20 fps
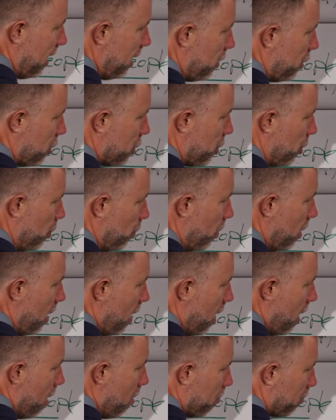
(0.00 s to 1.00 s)
into
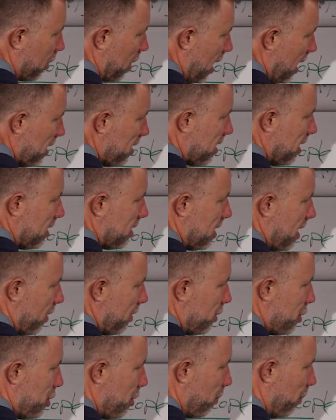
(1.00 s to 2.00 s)
process. Now,
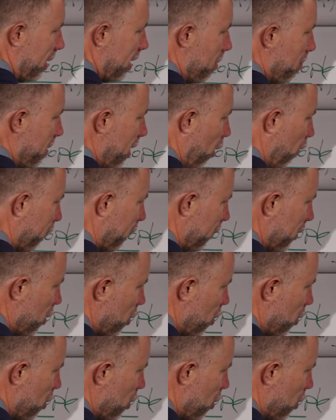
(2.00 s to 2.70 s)
this should ring a bell for